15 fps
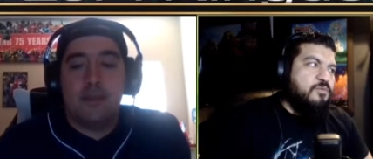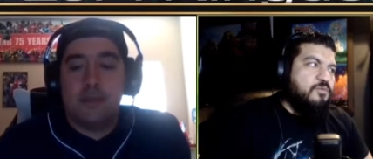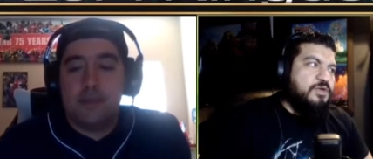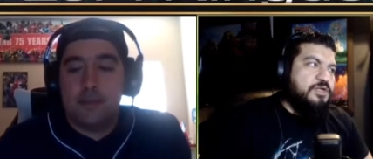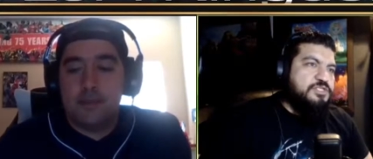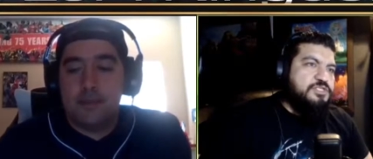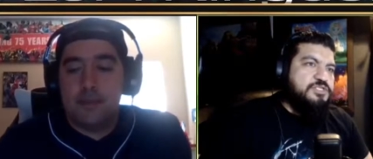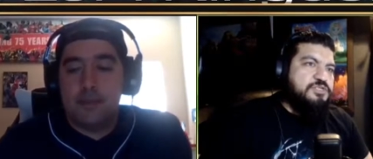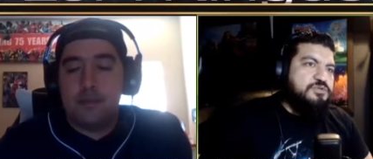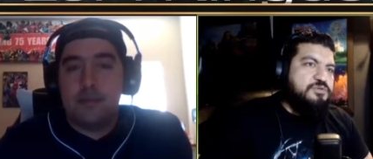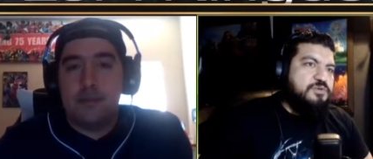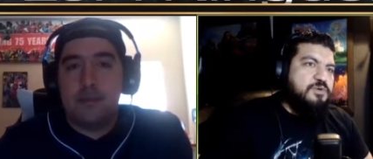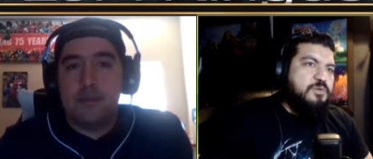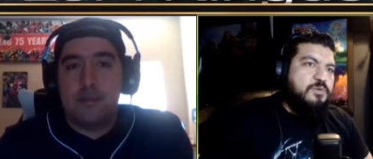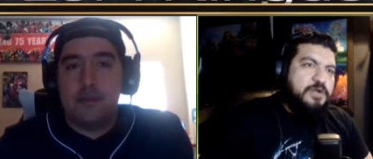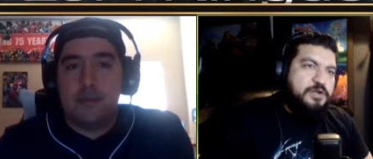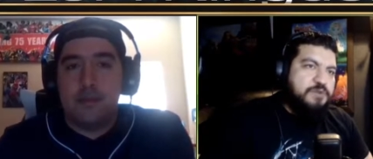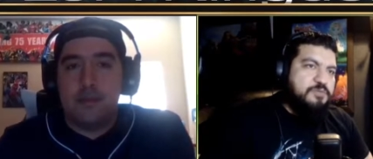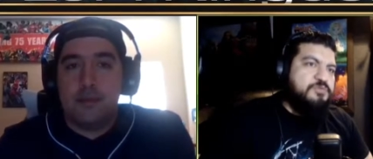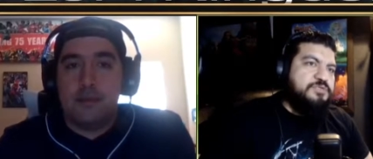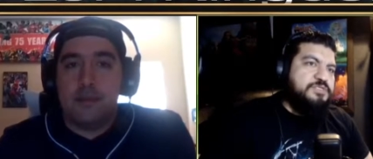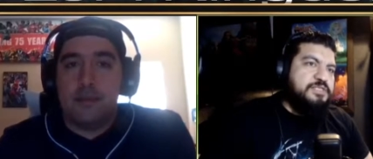Speaker 1: wants you
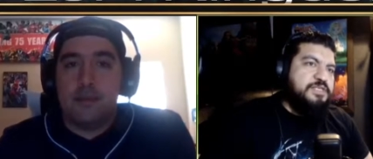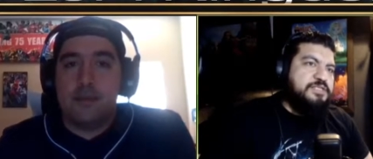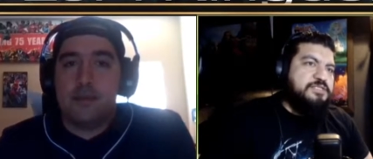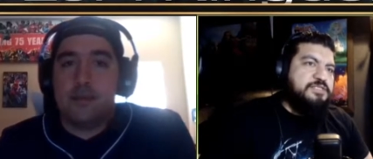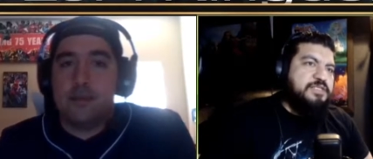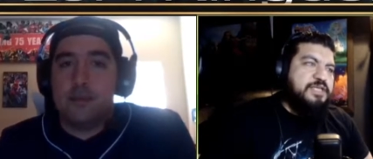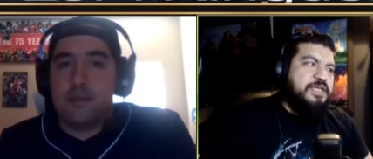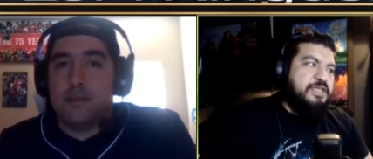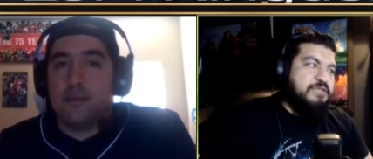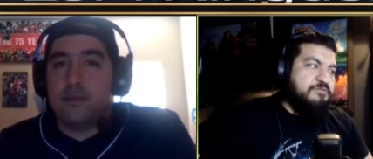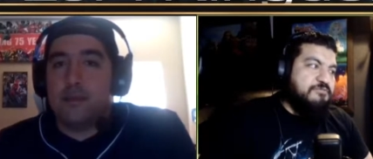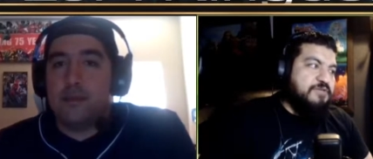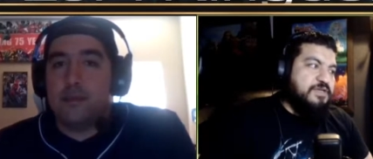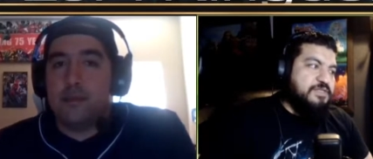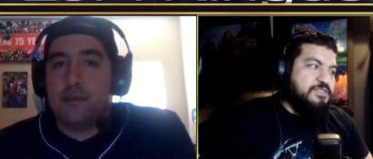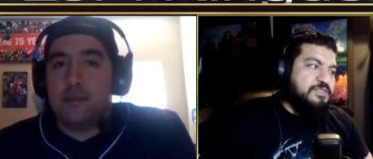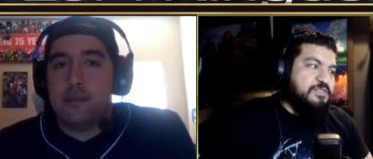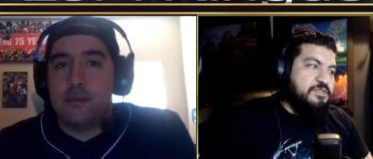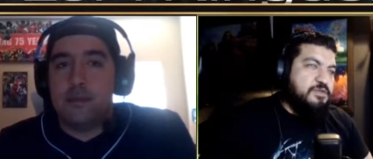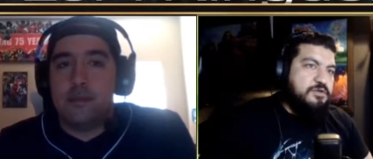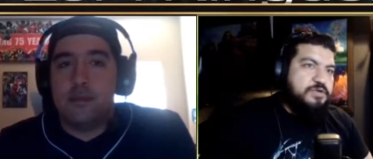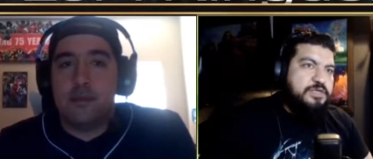100% to like invest
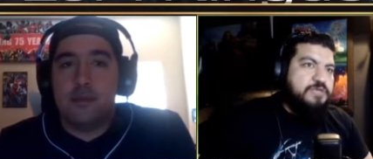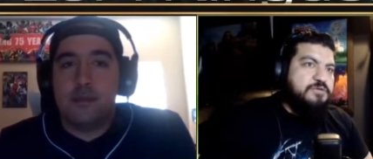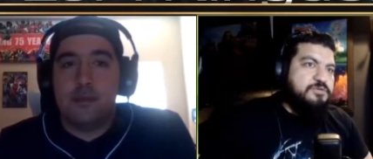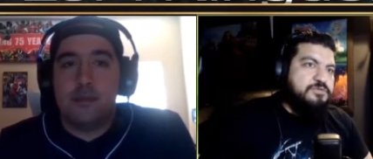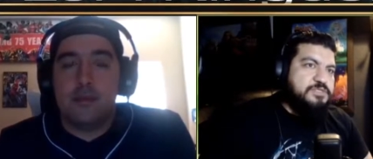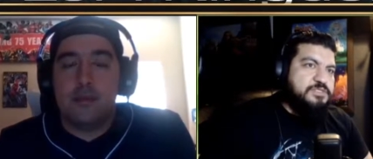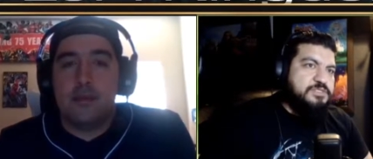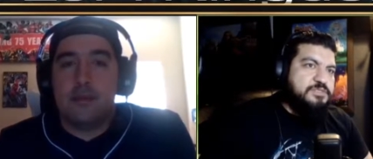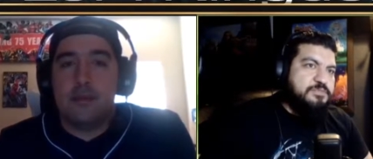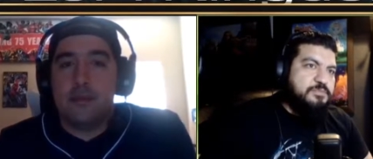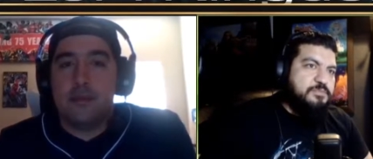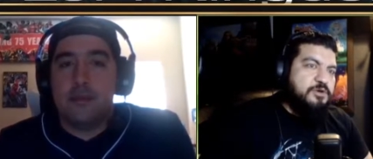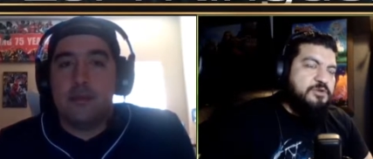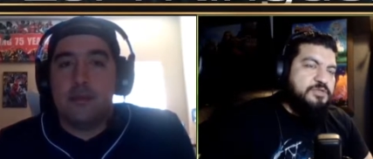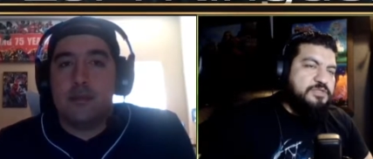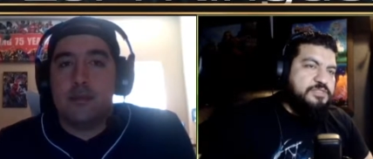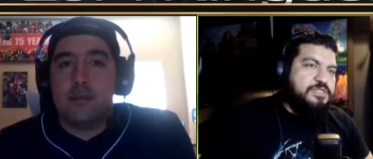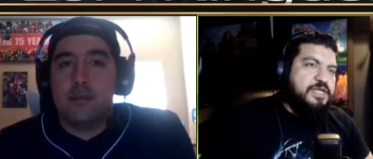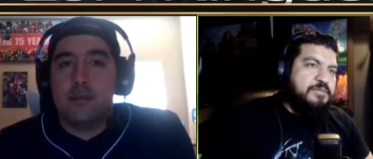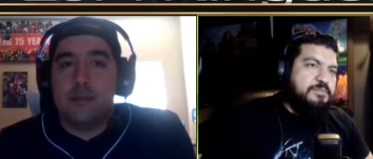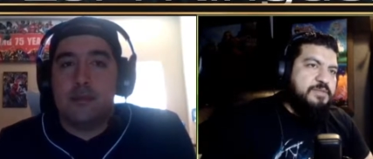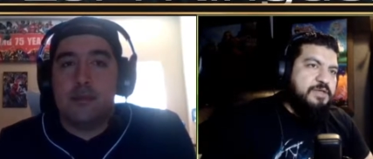in their ecosystem all the
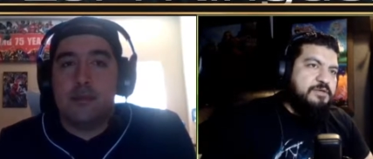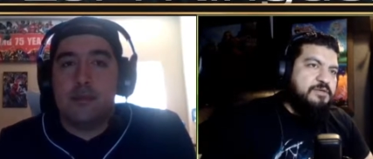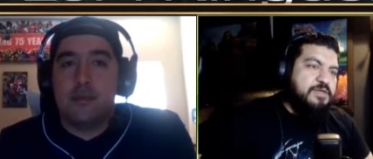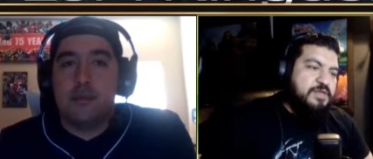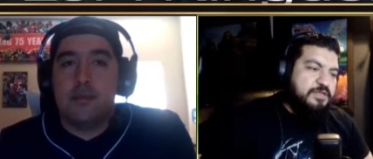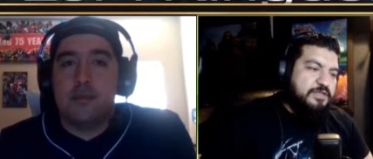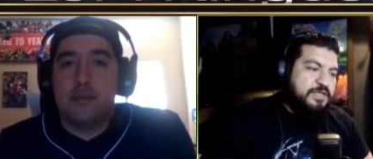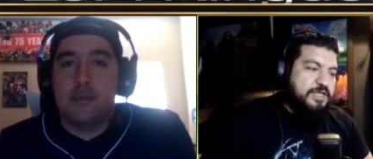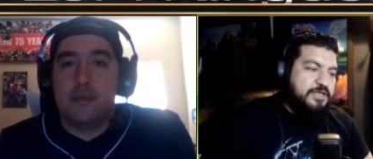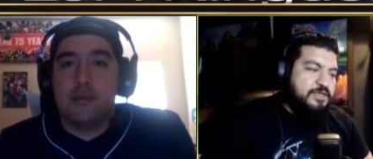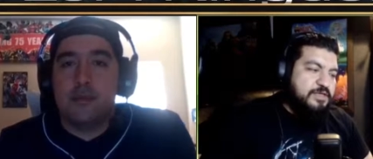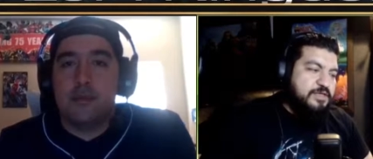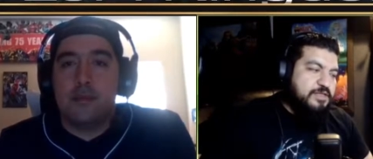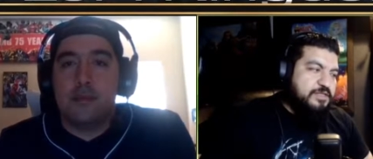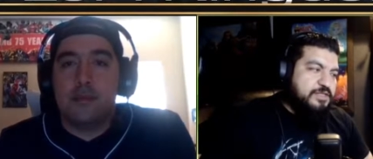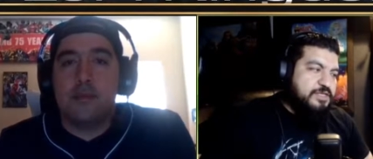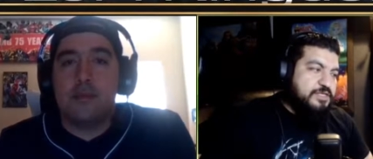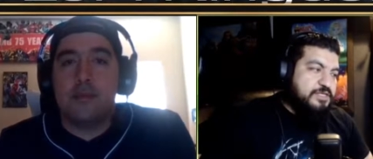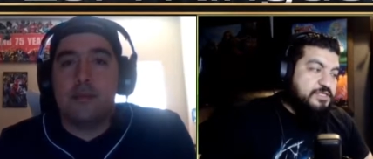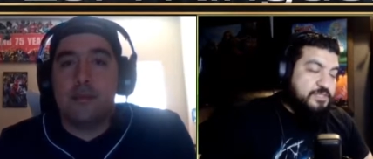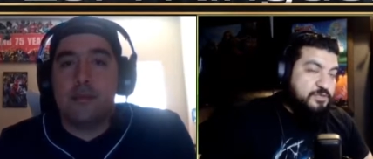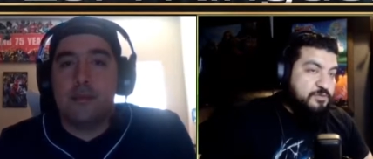time now like
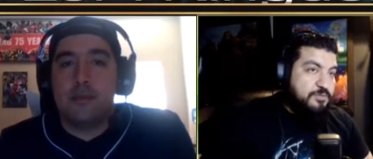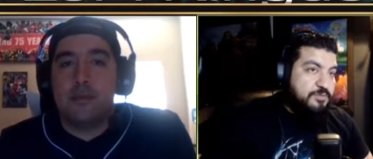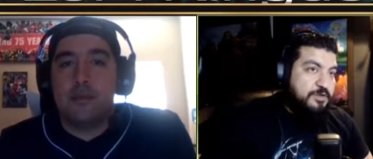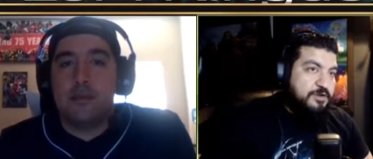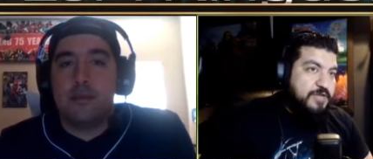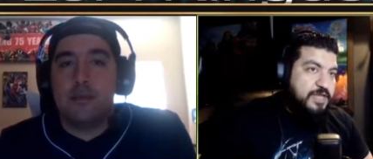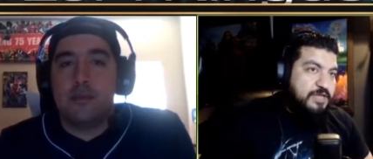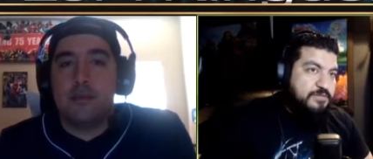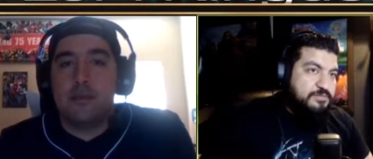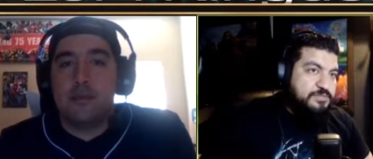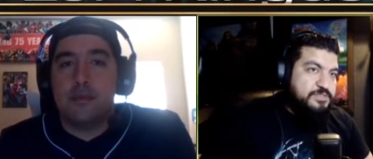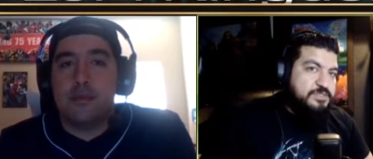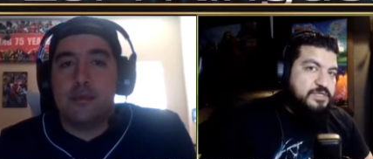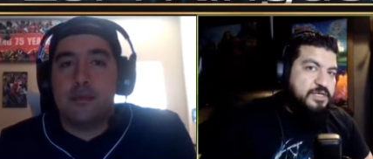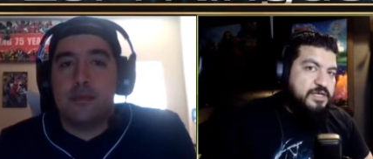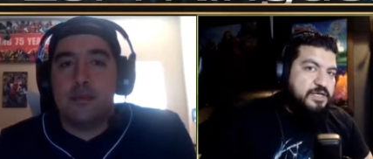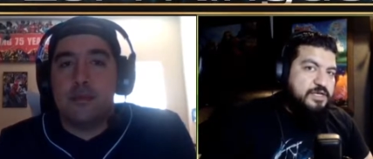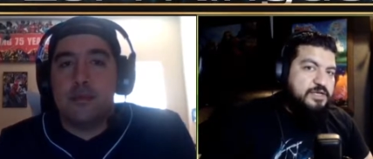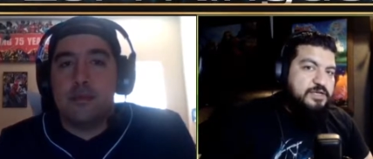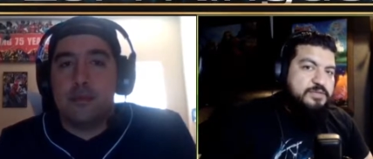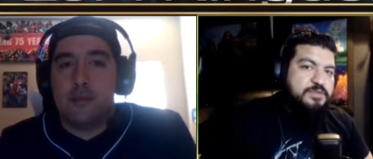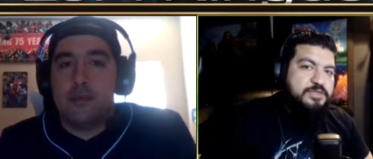the single player games
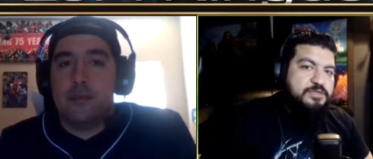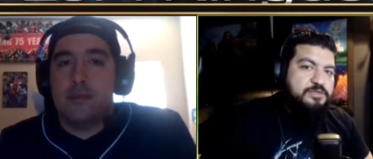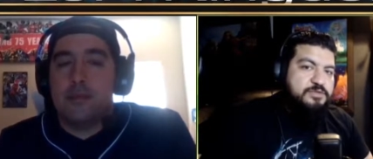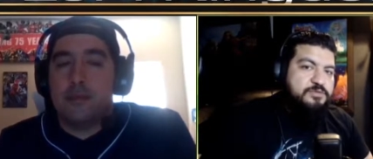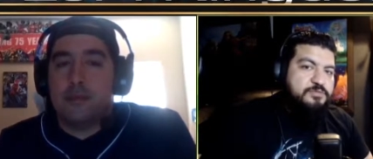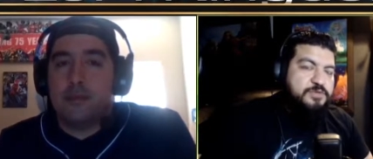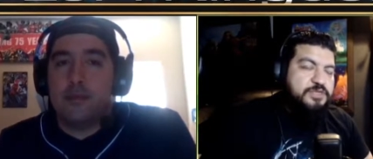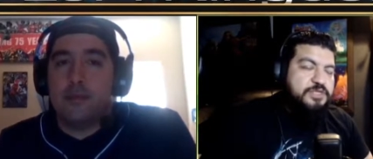uh i mean you,